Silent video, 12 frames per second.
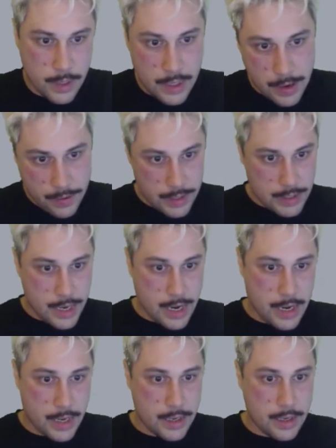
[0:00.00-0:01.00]
Now we can
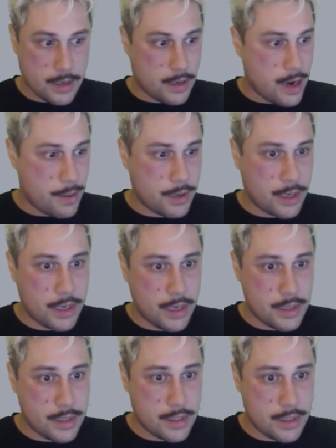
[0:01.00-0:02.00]
take
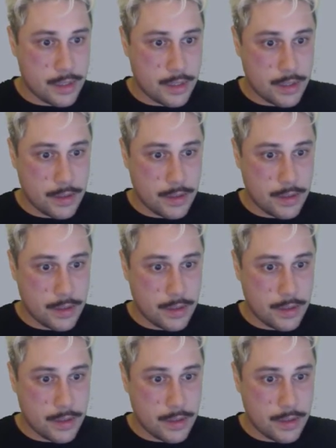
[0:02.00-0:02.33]
Galapagos